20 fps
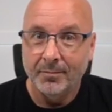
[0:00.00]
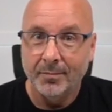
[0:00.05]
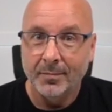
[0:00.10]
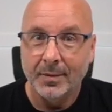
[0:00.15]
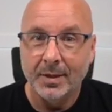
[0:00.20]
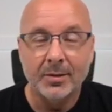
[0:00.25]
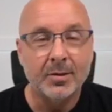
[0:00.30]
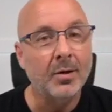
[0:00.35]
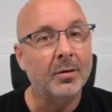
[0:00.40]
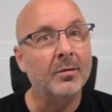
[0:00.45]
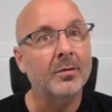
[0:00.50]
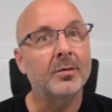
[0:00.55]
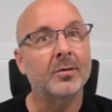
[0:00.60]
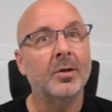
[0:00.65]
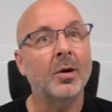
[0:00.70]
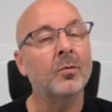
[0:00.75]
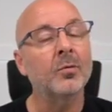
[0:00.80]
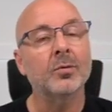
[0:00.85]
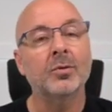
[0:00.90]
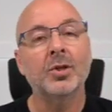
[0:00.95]
So
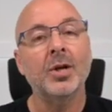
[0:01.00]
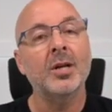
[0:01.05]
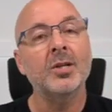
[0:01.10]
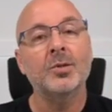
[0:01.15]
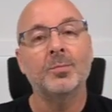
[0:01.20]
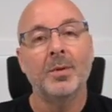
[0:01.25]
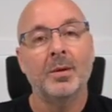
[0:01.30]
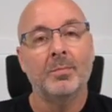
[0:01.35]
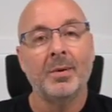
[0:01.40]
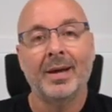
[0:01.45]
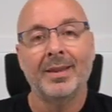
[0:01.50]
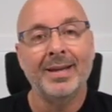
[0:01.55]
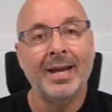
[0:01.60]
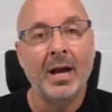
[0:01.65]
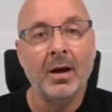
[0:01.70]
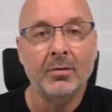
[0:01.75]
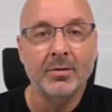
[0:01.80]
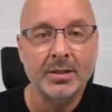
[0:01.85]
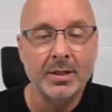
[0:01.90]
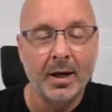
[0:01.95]
don't judge me by the
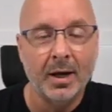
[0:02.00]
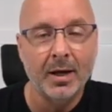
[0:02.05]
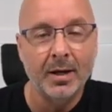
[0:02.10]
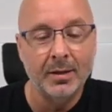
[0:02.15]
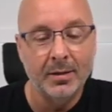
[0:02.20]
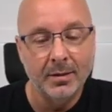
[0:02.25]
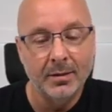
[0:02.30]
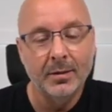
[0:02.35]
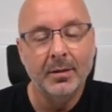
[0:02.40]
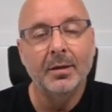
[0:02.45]
outside.